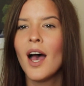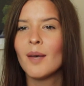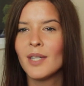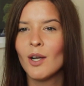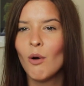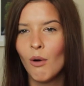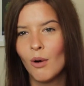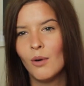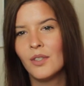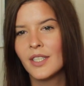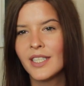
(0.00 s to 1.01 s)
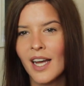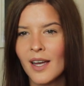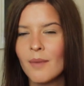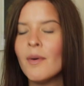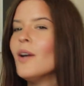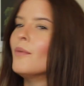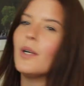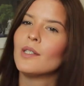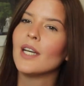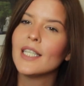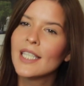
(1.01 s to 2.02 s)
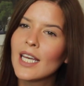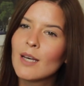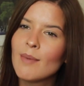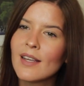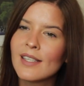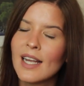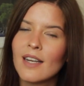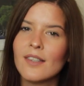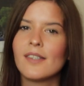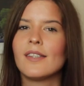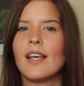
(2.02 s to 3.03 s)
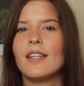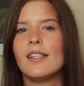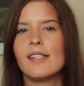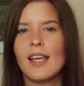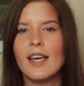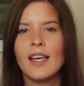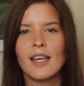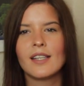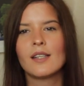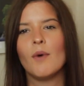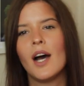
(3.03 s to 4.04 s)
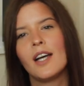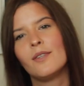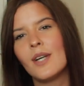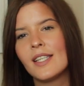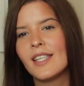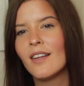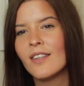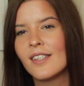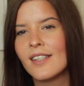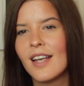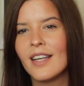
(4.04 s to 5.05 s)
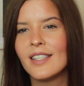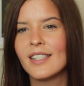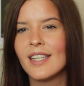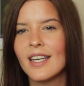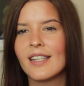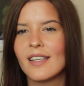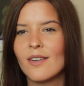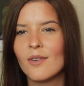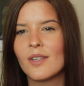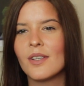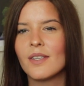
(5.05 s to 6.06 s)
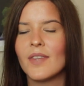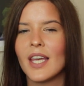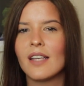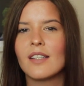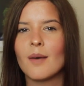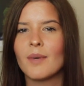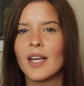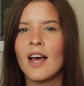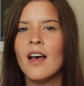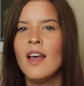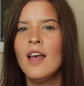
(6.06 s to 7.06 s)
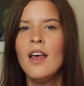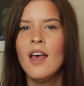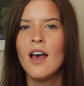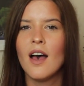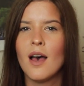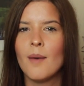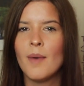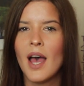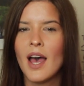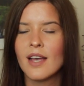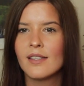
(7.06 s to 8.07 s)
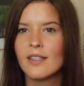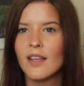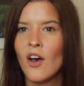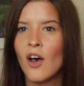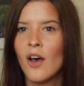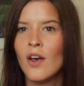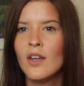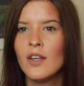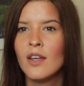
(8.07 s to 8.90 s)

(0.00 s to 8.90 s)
I mean all the time. What do I think about selling on Society 6? Why do I sell on Society 6? And all sorts of things. So I'm going to um, answer